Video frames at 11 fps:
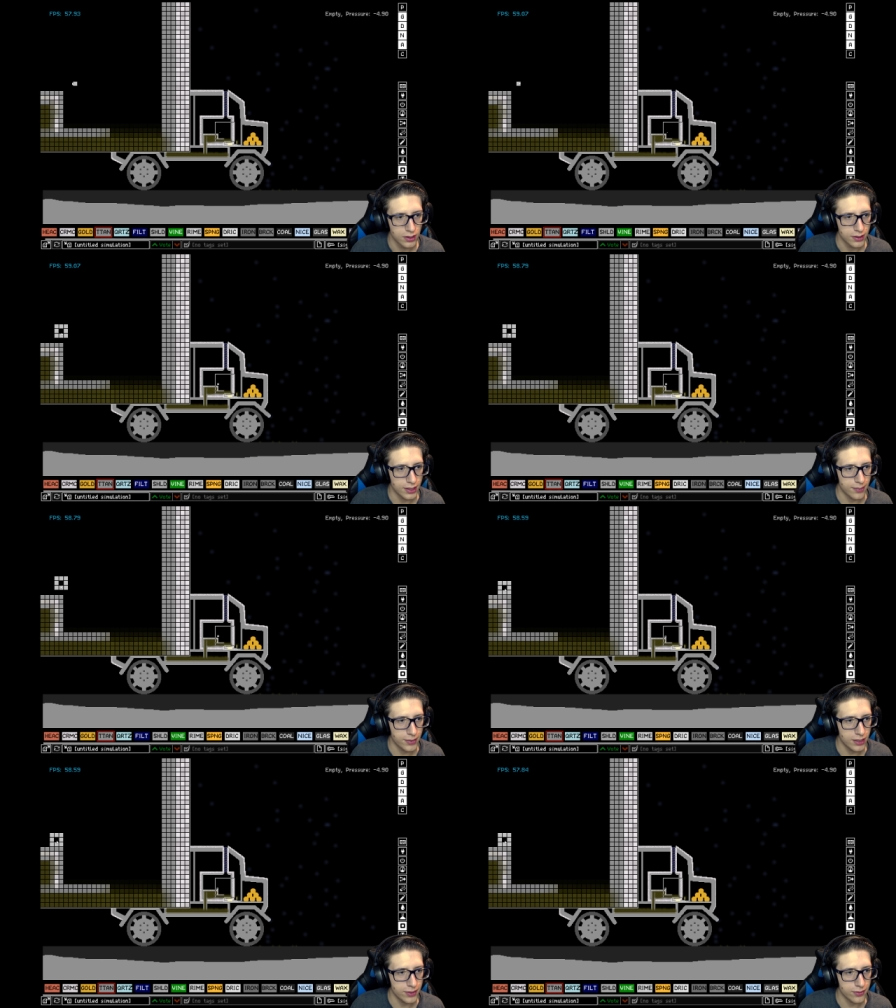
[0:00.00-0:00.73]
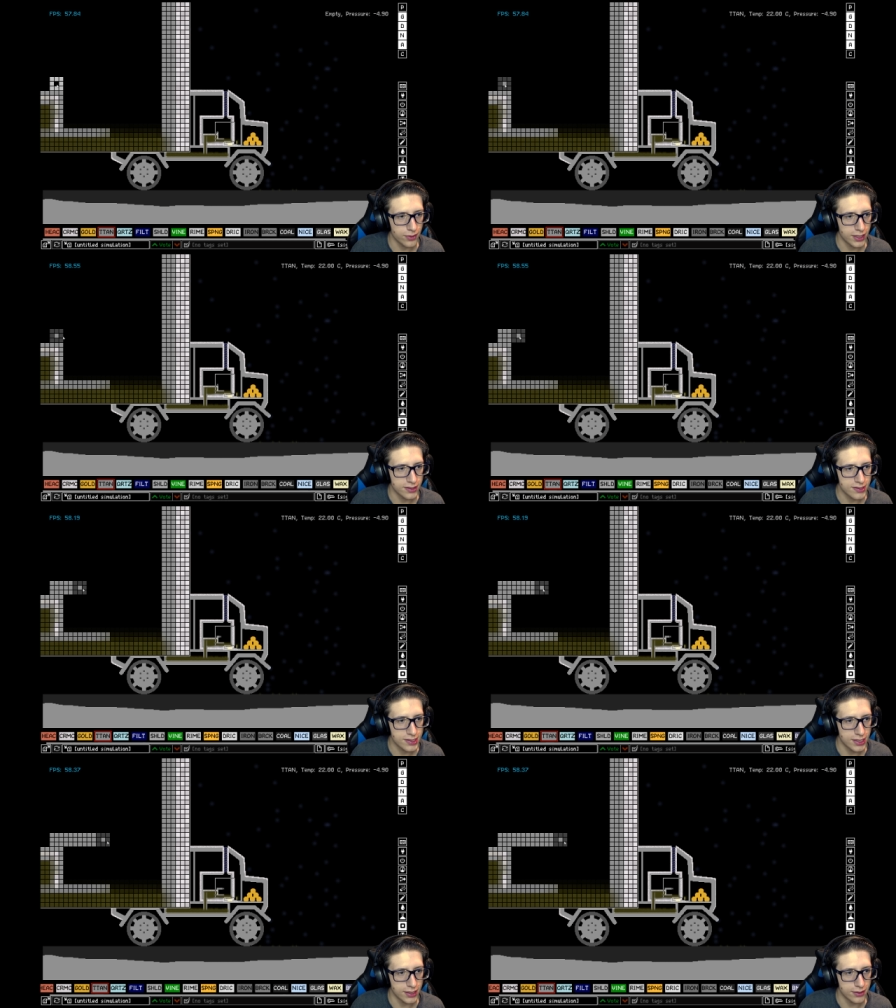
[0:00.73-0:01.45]
That may be why it's
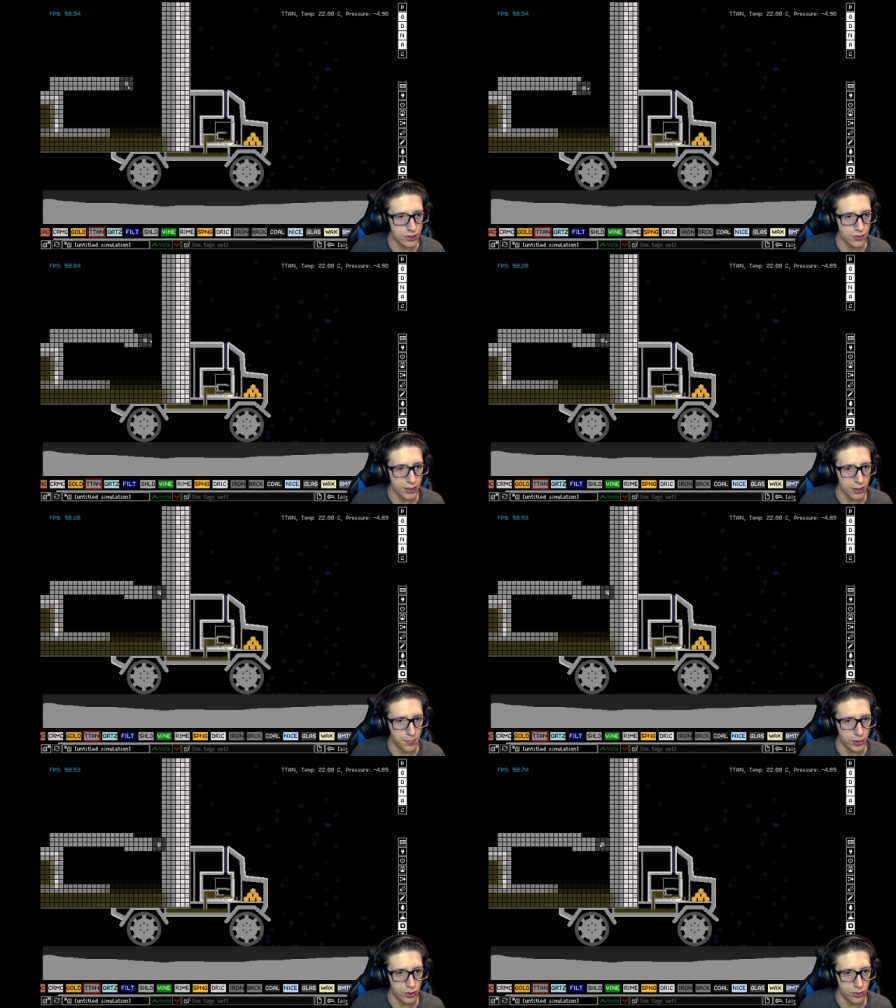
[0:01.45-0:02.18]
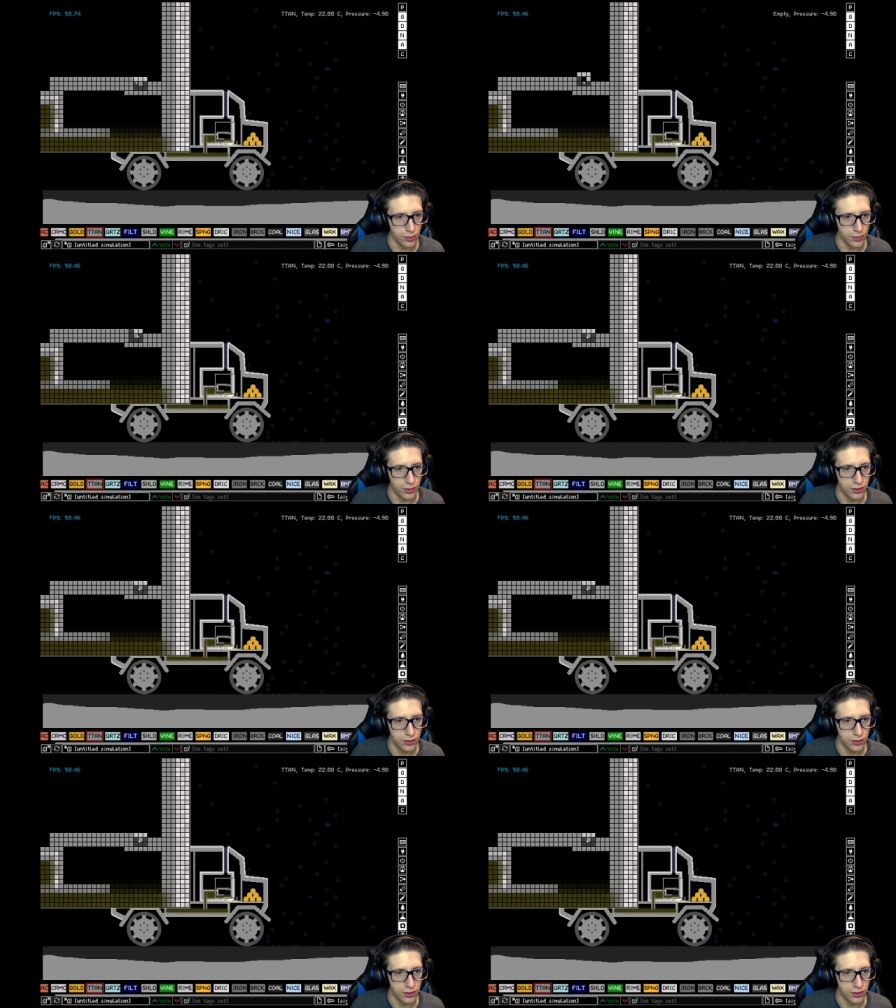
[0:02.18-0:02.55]
not doing a boom.